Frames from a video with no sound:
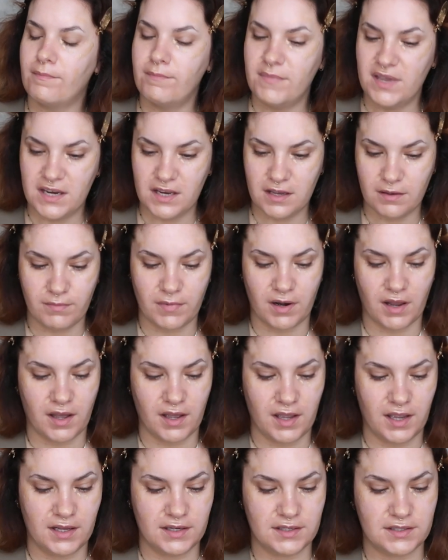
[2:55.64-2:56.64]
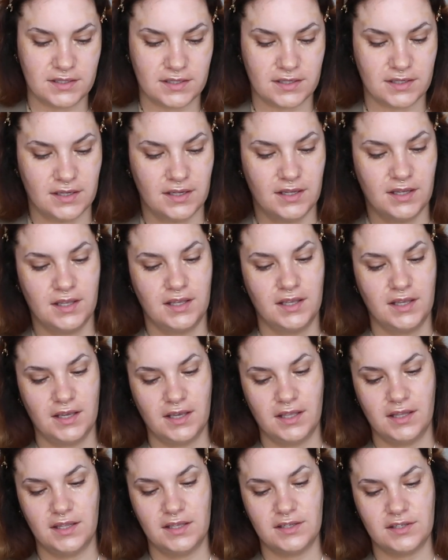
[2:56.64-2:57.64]
medium light.
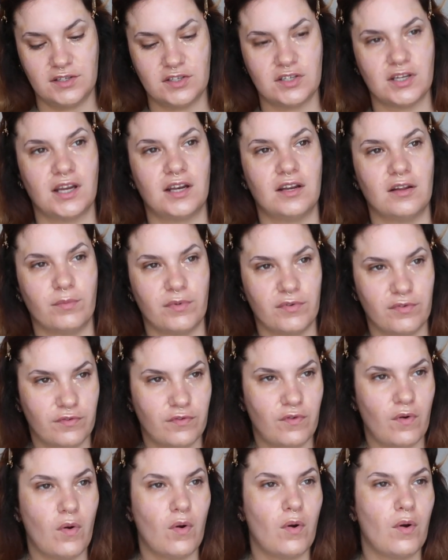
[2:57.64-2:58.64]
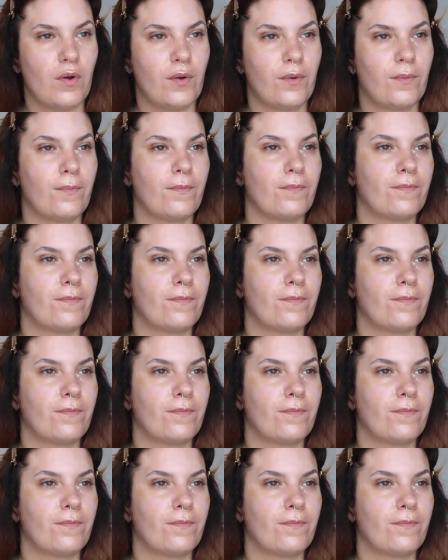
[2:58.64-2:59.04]
This is shade number 4.